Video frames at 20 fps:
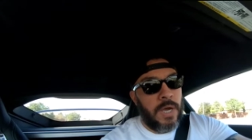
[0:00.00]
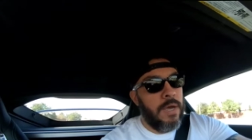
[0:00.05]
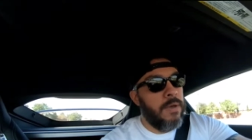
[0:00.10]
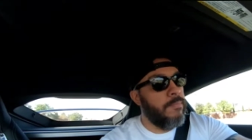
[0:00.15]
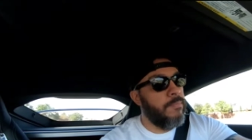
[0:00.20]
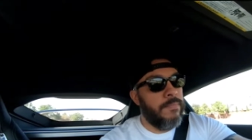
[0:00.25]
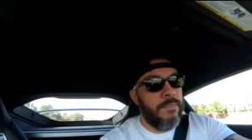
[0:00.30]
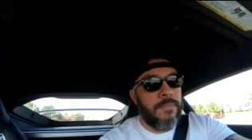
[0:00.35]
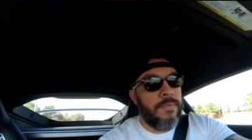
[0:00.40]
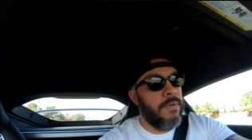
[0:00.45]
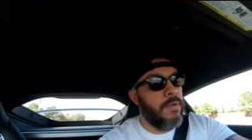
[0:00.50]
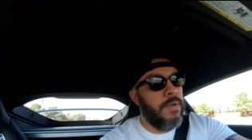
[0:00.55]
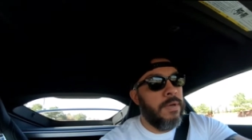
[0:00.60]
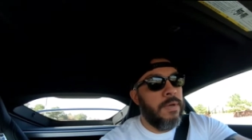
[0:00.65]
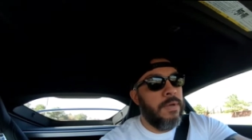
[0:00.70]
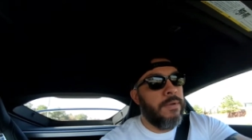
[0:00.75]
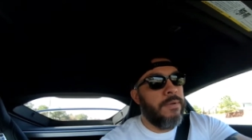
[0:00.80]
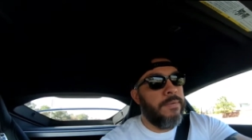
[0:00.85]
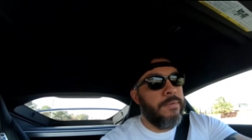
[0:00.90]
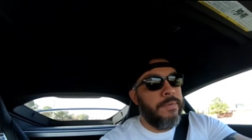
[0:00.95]
okay
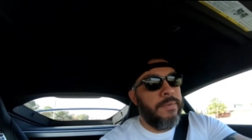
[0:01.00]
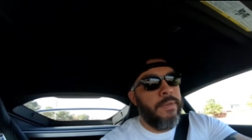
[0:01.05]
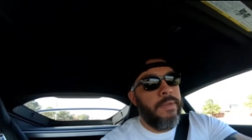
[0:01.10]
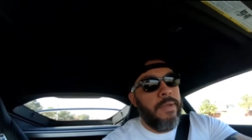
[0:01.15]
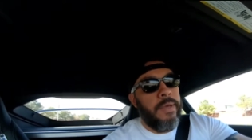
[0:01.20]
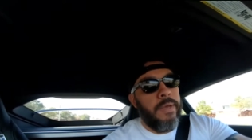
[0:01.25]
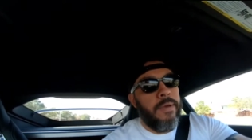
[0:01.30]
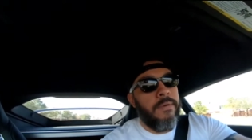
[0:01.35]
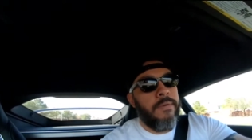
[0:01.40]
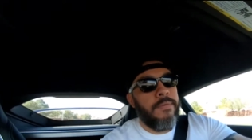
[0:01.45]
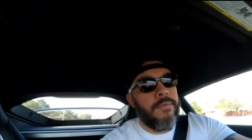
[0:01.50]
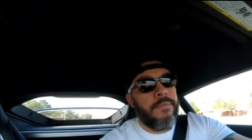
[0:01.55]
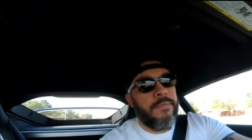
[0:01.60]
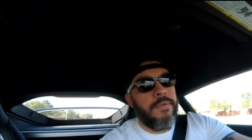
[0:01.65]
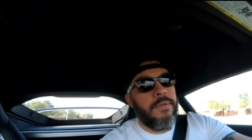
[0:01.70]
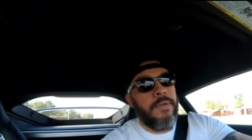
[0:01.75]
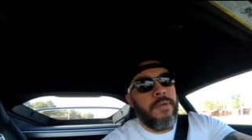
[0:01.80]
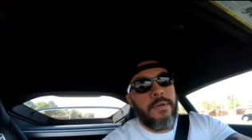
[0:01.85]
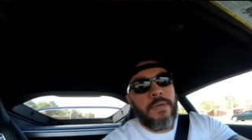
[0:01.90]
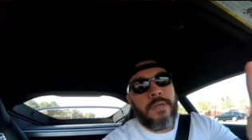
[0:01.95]
now,
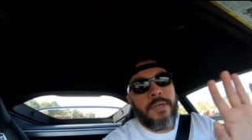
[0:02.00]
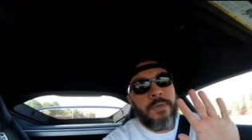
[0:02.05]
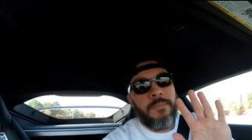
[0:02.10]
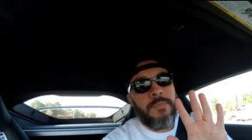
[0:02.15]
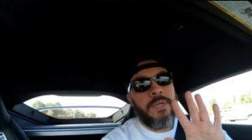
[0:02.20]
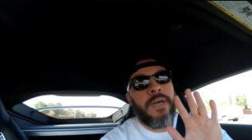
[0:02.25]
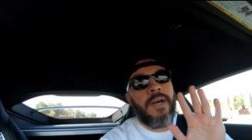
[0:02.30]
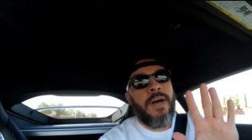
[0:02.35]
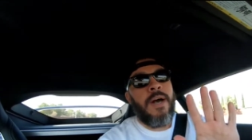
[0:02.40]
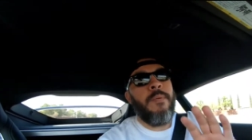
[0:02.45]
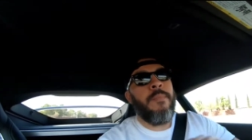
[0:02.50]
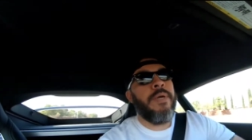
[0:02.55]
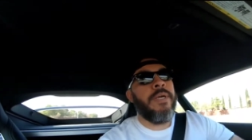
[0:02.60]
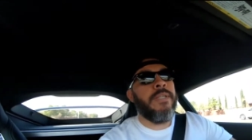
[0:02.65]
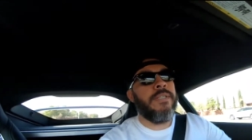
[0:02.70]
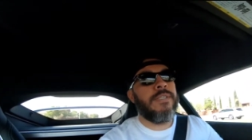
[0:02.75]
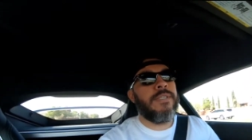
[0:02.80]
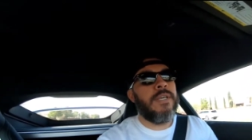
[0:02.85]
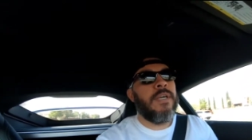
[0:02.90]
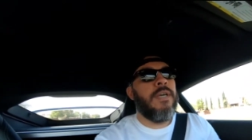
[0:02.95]
here come the
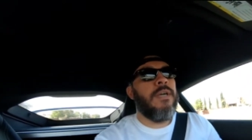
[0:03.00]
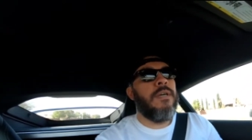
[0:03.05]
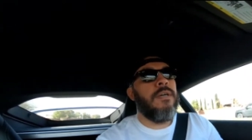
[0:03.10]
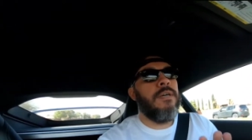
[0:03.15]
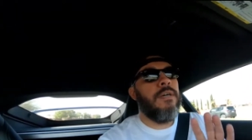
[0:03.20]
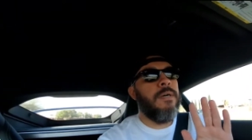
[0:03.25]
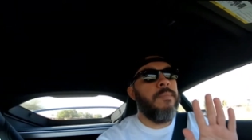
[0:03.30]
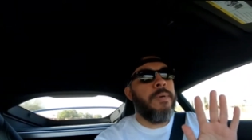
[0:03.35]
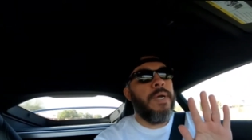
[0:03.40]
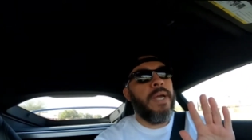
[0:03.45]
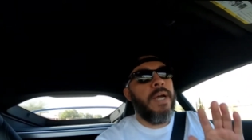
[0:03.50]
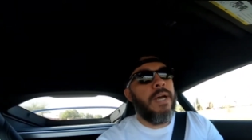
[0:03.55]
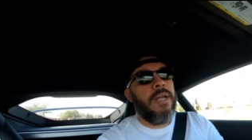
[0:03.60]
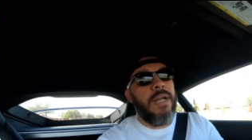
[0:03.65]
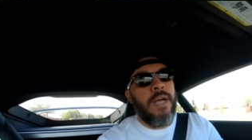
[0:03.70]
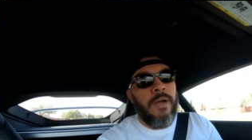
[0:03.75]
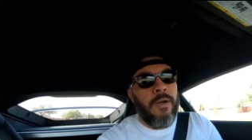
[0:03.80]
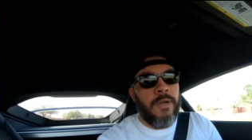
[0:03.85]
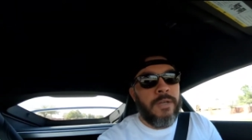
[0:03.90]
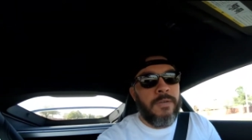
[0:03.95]
comments. Oh my
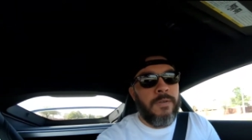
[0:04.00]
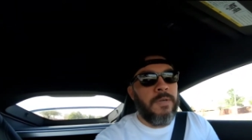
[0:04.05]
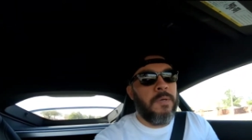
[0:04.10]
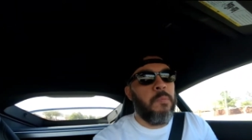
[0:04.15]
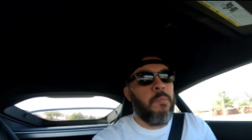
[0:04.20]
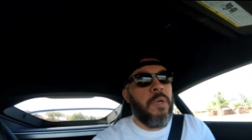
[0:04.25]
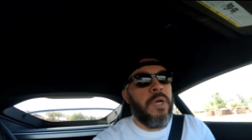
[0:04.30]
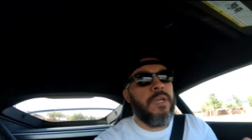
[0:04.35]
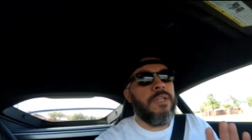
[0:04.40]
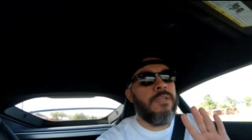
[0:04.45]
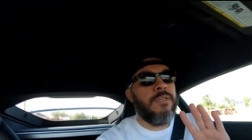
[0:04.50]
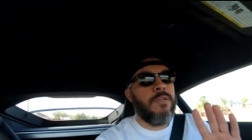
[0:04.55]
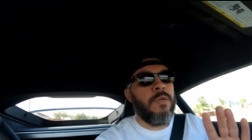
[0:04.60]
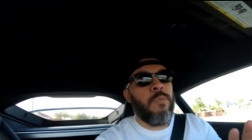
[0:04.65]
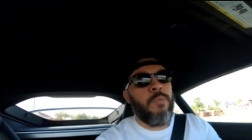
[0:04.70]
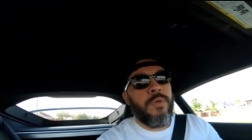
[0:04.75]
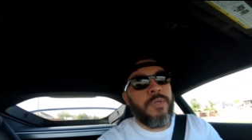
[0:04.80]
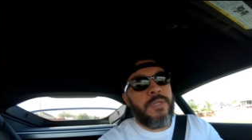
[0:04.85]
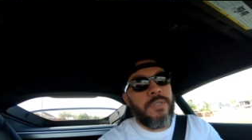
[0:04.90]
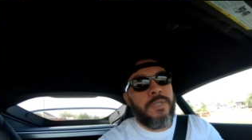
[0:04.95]
god, how can you compare the
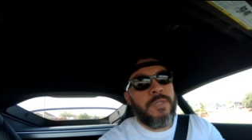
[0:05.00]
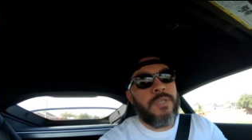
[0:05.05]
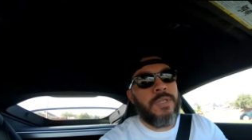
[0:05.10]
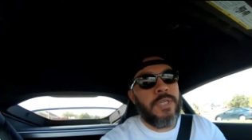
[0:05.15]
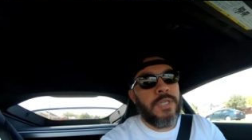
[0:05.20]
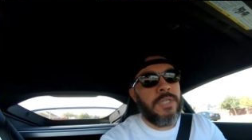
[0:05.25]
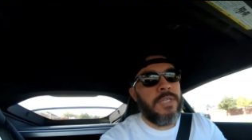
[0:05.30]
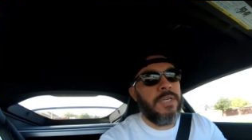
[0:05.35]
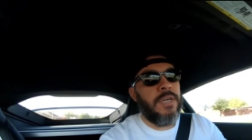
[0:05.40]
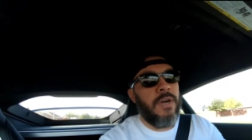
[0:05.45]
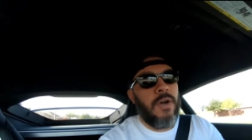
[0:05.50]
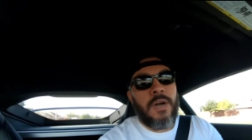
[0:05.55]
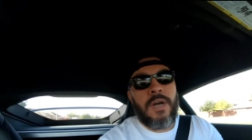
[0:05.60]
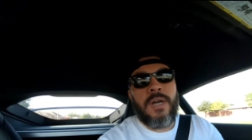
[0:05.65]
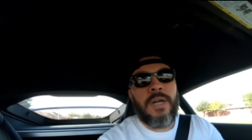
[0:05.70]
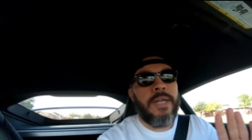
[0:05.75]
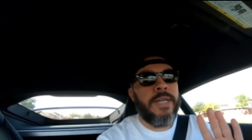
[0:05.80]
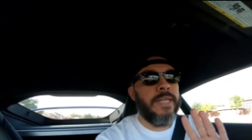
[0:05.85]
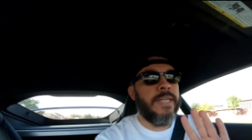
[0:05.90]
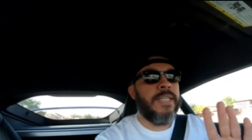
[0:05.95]
Supra to the
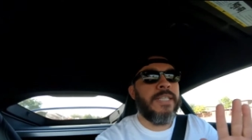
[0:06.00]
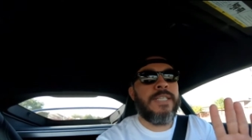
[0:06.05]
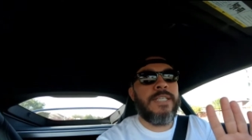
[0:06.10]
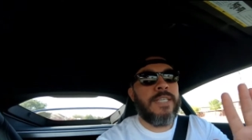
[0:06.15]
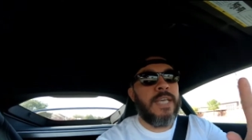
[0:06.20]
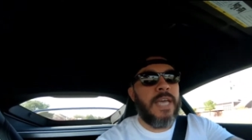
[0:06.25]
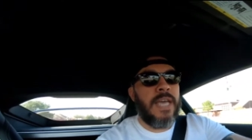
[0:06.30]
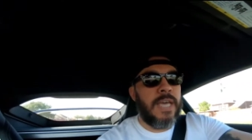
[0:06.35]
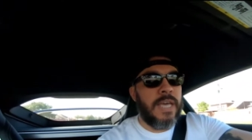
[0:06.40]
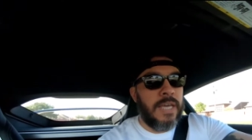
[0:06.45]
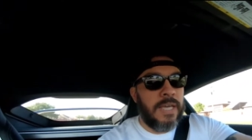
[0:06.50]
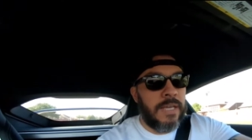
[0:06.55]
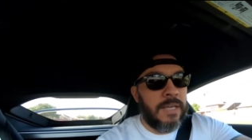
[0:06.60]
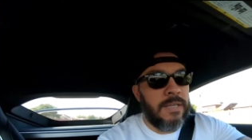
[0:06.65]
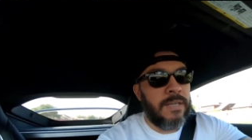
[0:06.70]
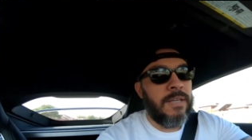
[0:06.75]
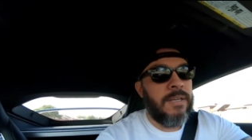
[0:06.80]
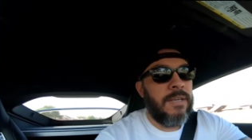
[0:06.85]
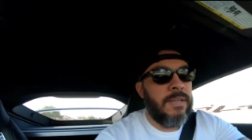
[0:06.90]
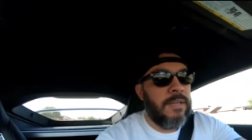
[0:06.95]
GTR? I didn't
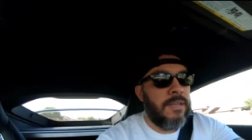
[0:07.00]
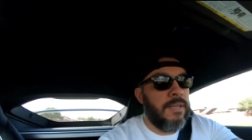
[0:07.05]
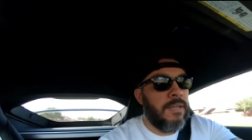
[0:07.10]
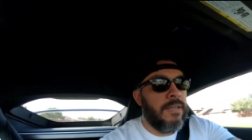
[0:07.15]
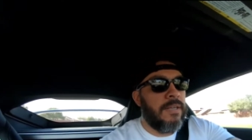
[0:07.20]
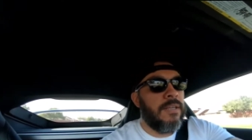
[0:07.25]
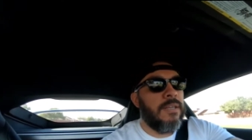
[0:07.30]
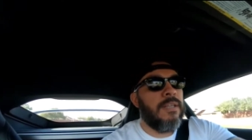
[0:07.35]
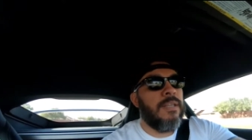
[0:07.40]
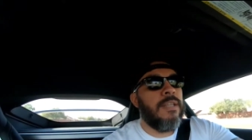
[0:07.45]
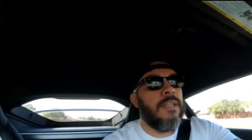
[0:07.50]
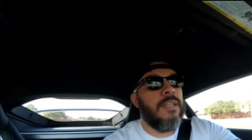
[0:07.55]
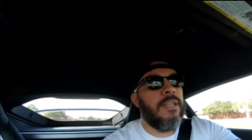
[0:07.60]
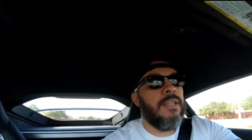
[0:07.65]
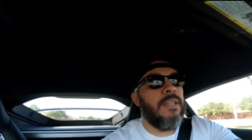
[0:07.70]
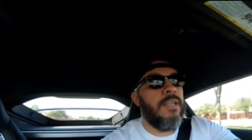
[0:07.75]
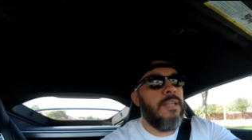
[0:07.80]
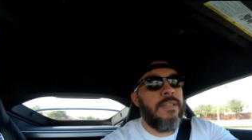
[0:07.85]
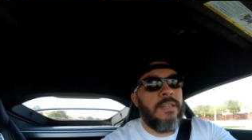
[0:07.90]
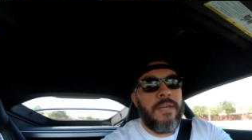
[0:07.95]
say
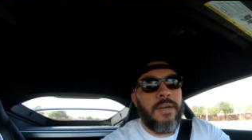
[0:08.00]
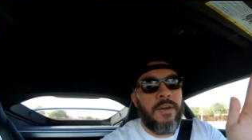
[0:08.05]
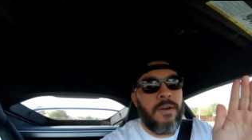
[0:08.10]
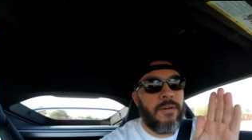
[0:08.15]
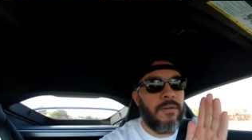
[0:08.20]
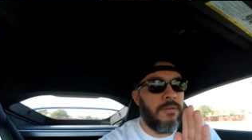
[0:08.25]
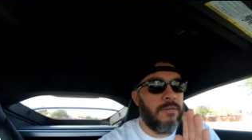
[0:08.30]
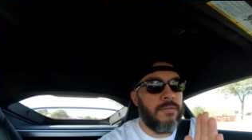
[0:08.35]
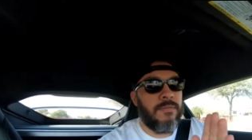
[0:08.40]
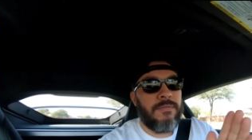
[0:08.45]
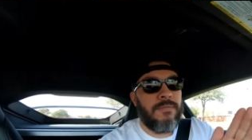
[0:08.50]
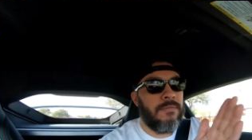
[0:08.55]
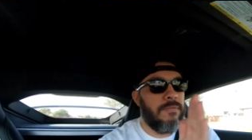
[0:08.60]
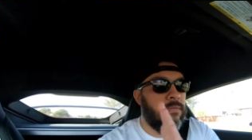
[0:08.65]
that they're